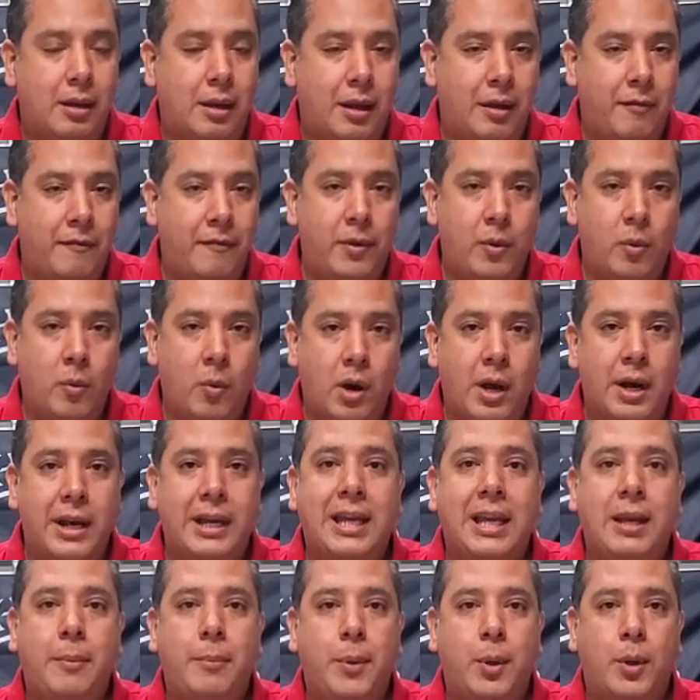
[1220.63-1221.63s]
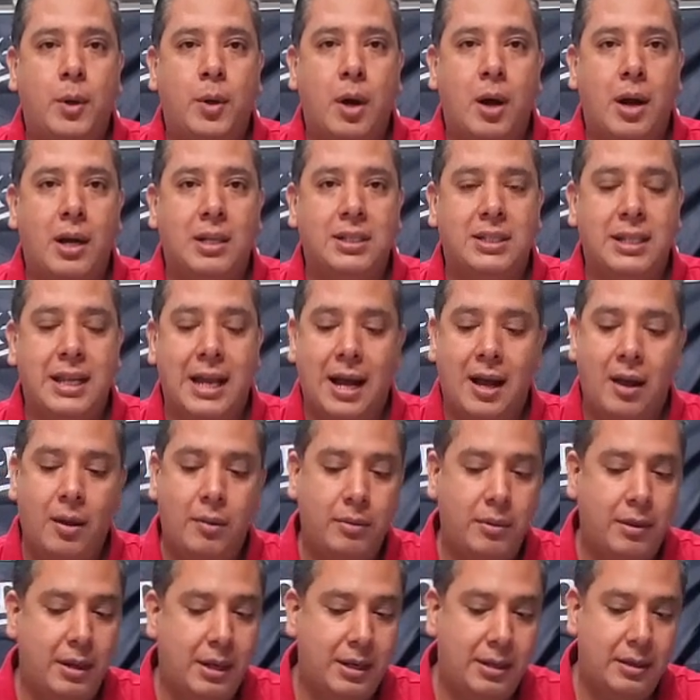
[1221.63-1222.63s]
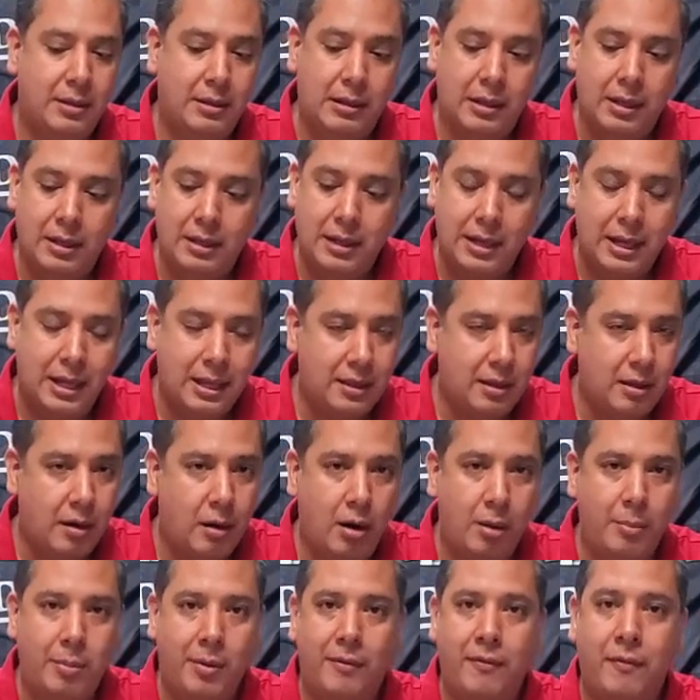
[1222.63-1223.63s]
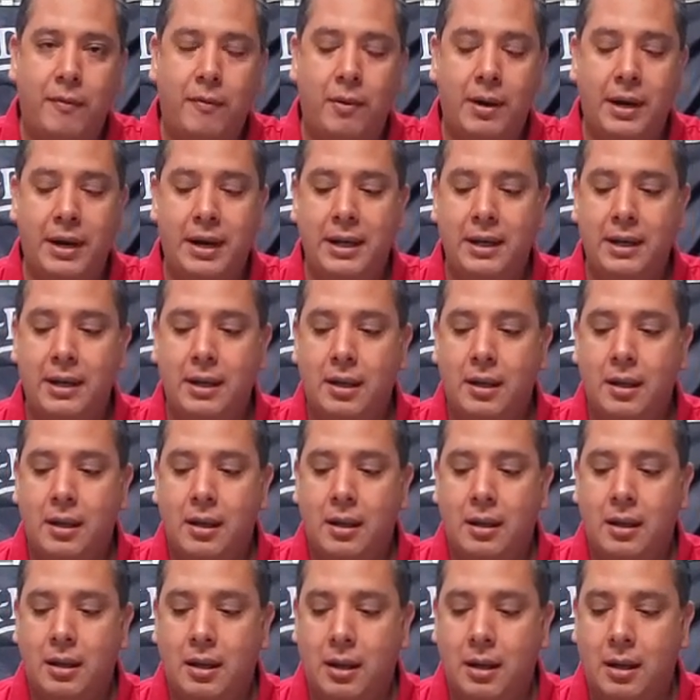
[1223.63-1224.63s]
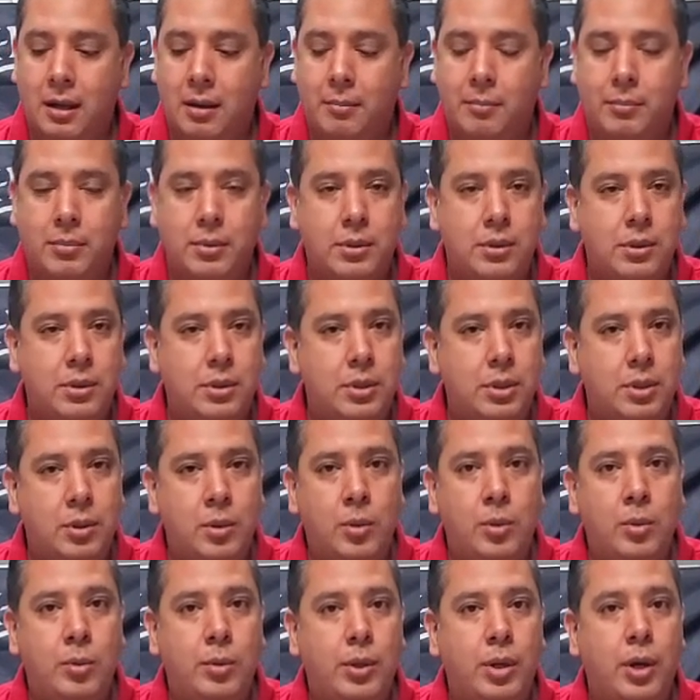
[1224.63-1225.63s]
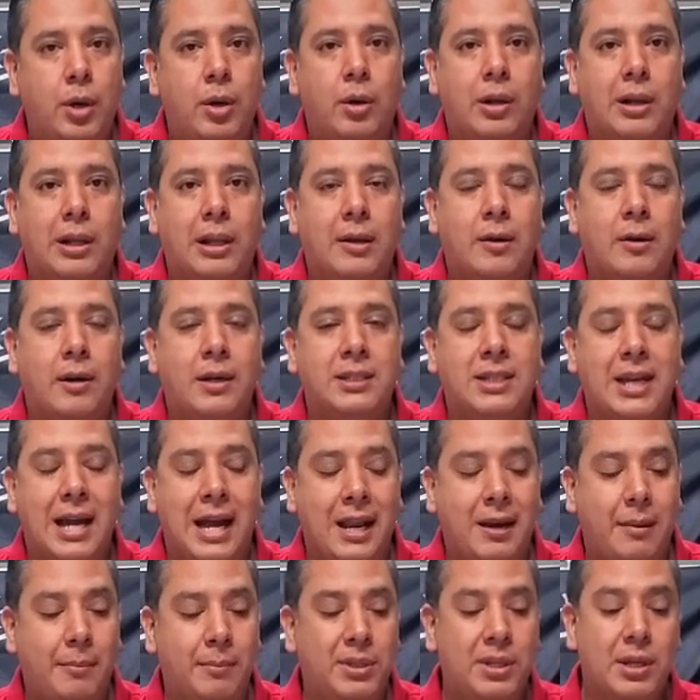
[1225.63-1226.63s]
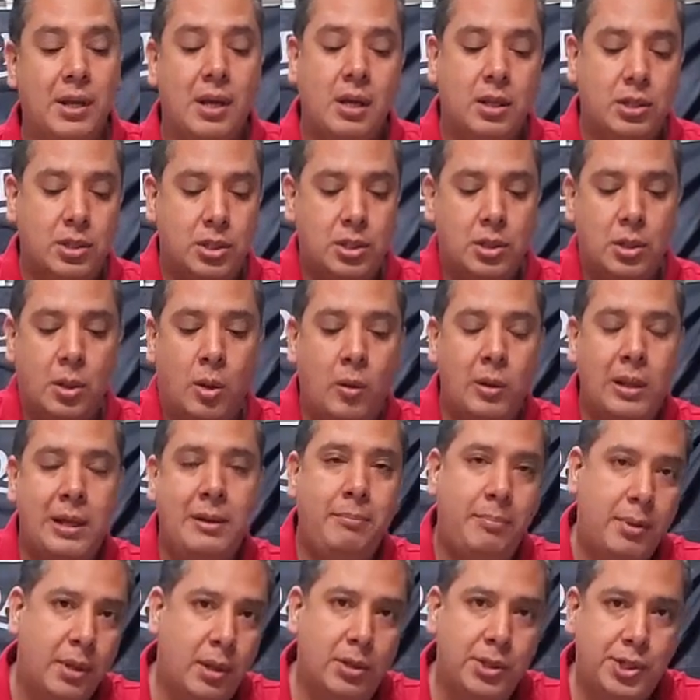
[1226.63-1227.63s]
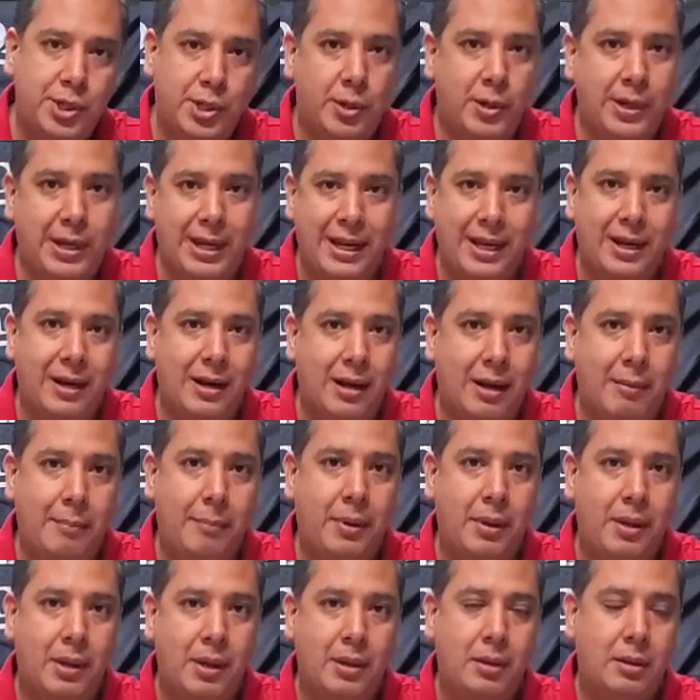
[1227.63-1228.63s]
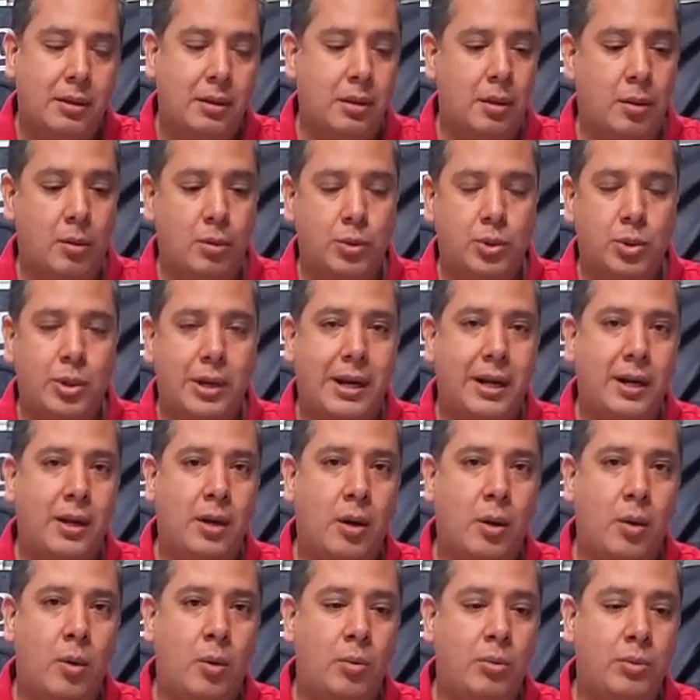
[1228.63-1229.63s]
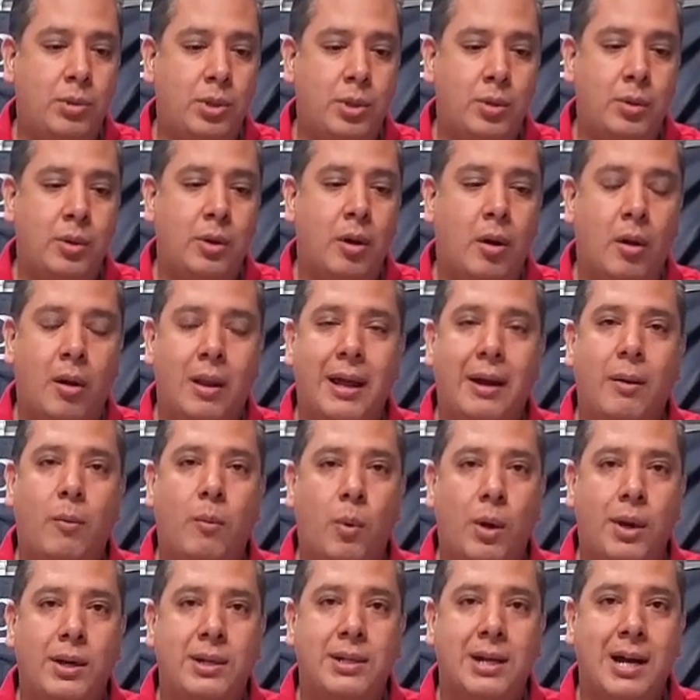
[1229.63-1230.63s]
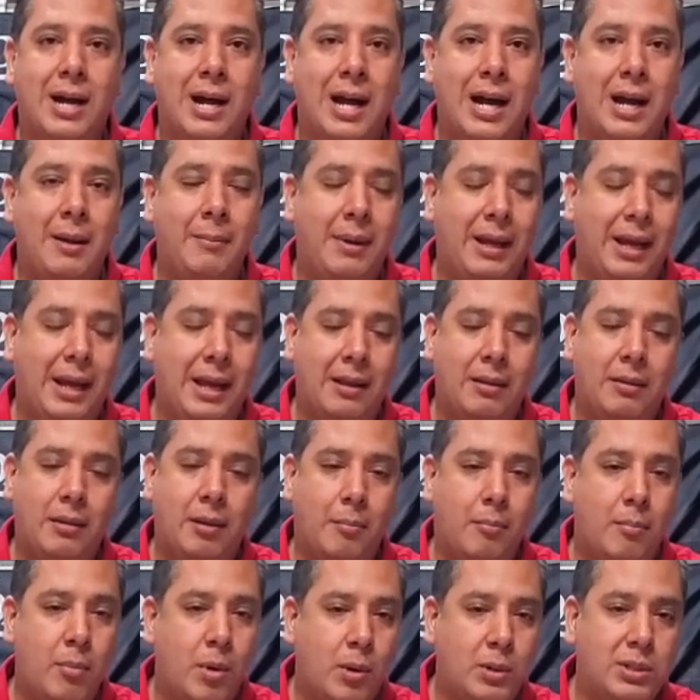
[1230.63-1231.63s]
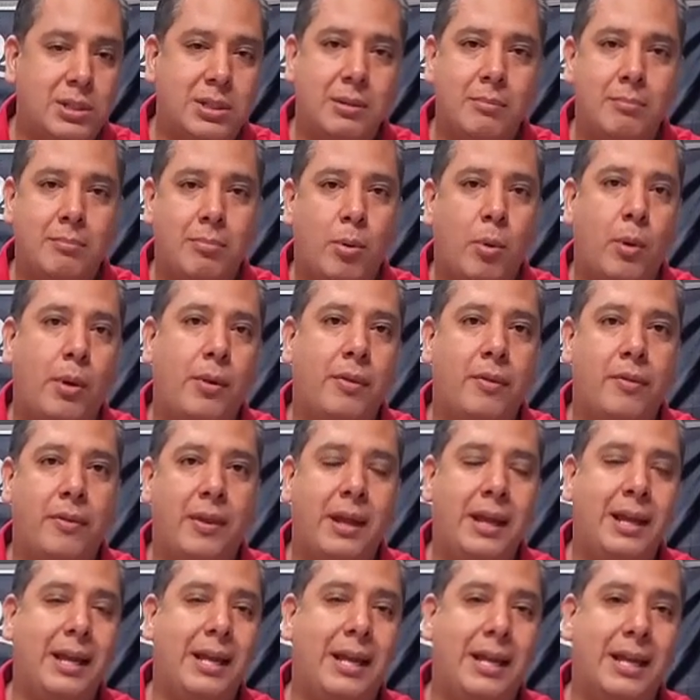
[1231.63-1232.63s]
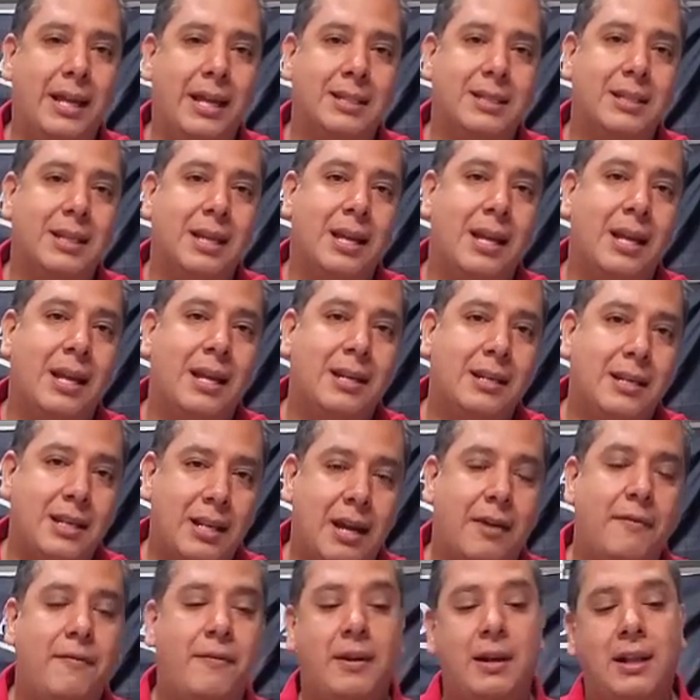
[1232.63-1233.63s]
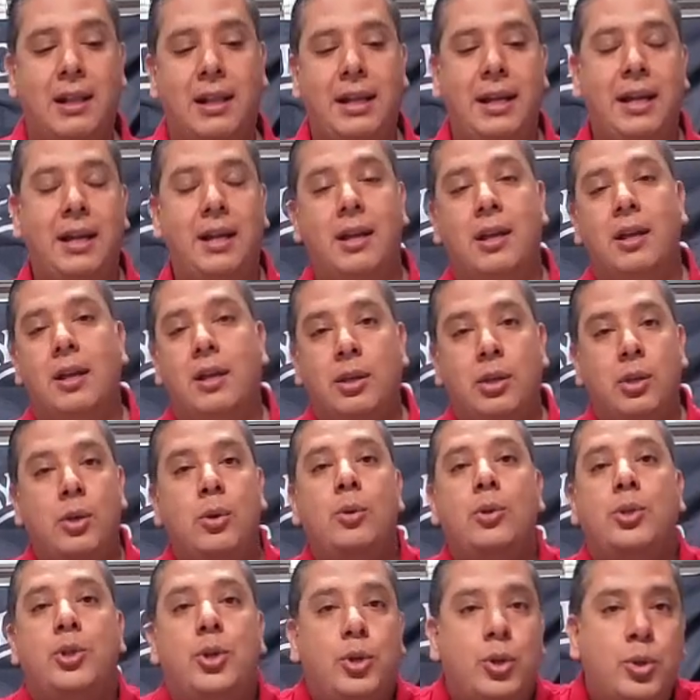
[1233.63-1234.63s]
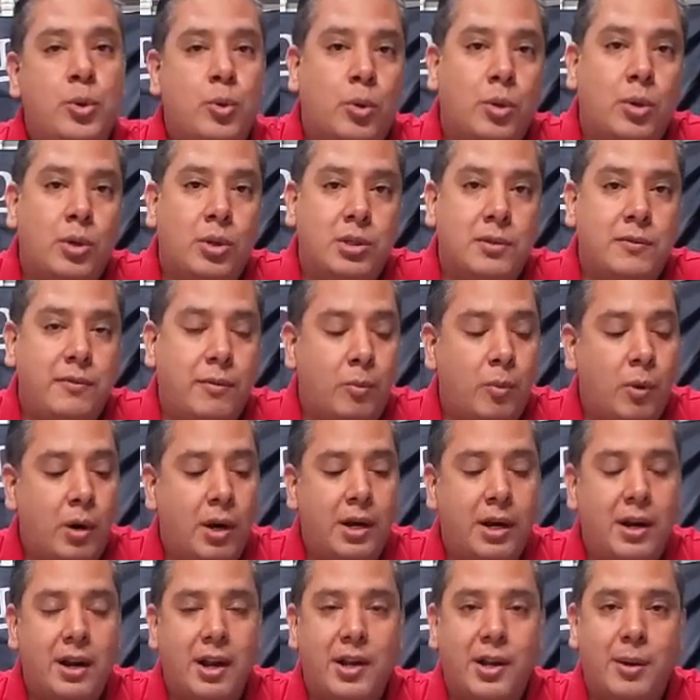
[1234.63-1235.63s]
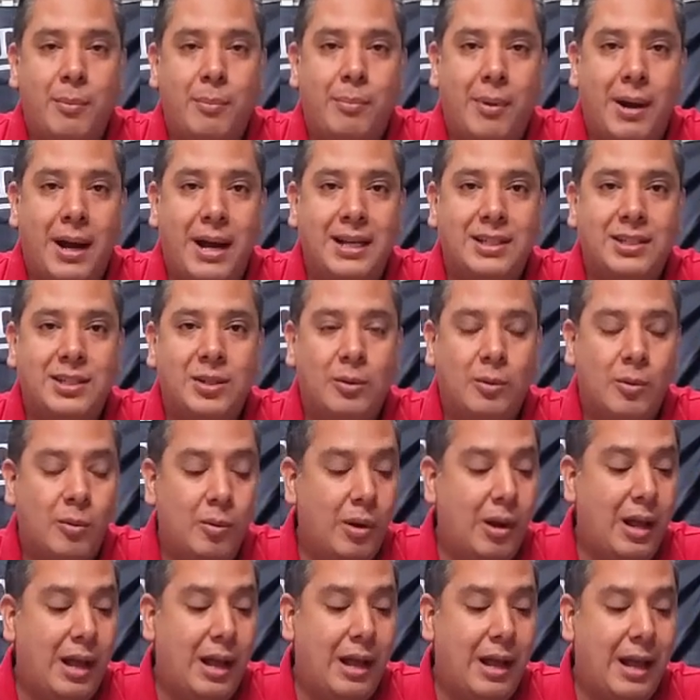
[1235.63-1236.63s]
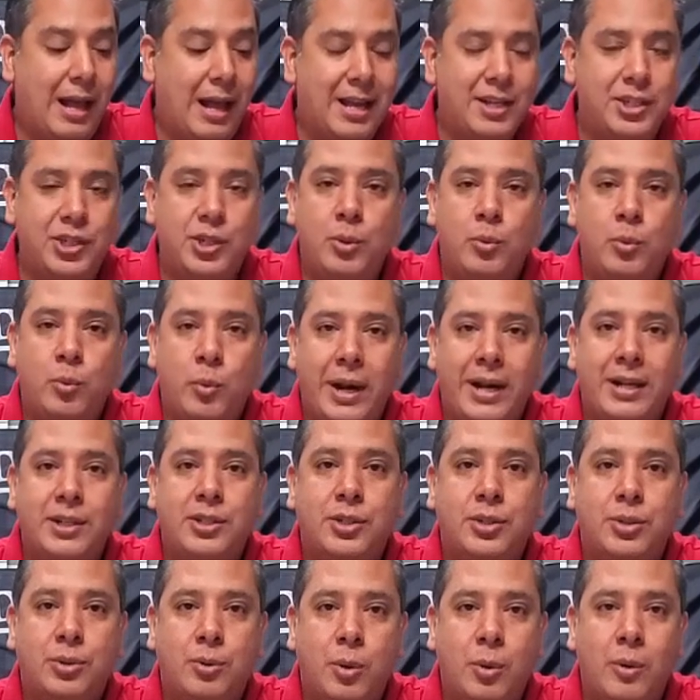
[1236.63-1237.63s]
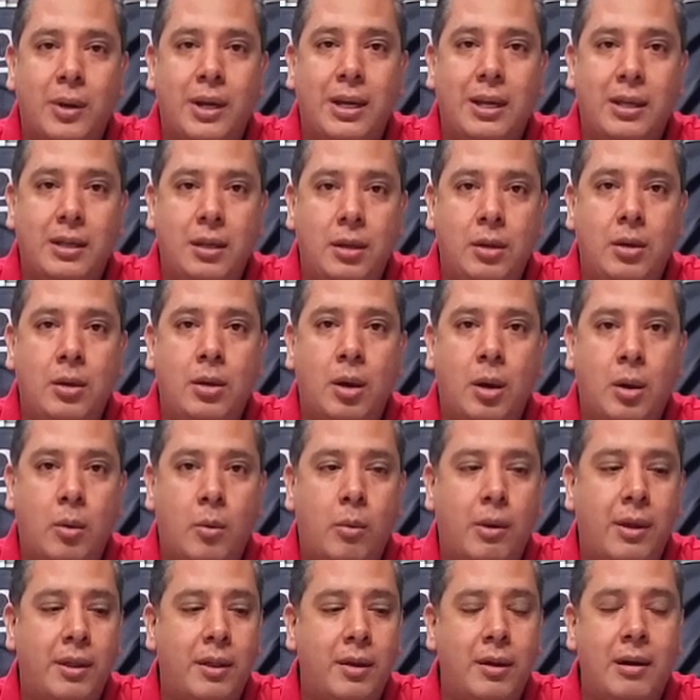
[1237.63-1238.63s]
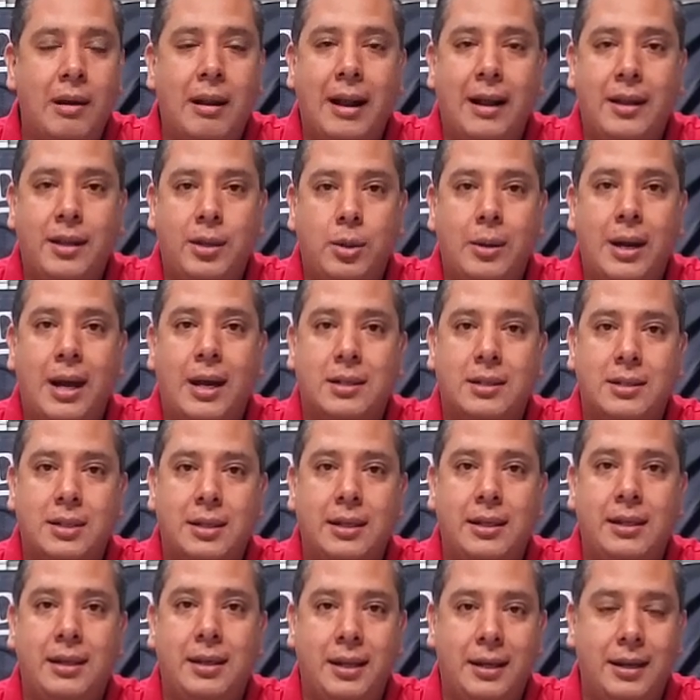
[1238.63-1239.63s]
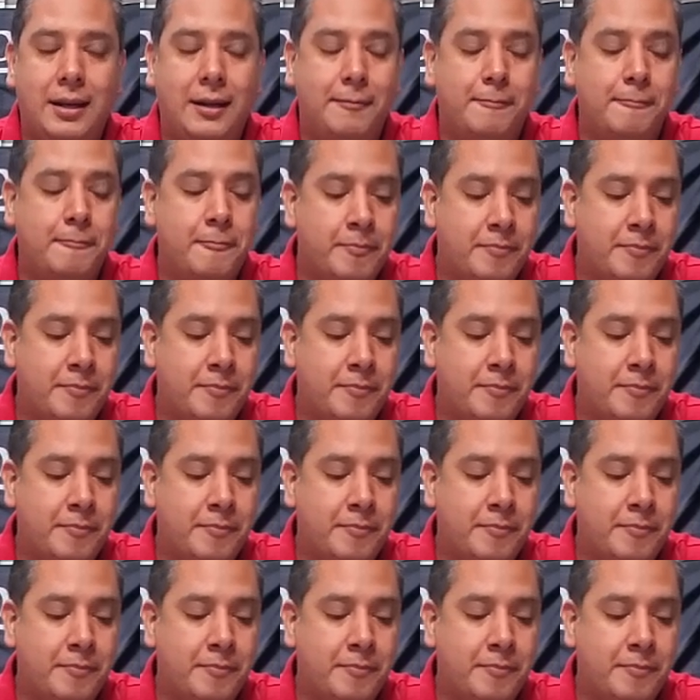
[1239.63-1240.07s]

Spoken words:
If you want to keep your costs down, then hit Harbor Freight. Do your clearance items. Slowly build your kit up. Don't try to go do it all at one time. And the most important thing is definitely use your tools for working on your bike, so as you wrench through it, you know whether or not you actually need it.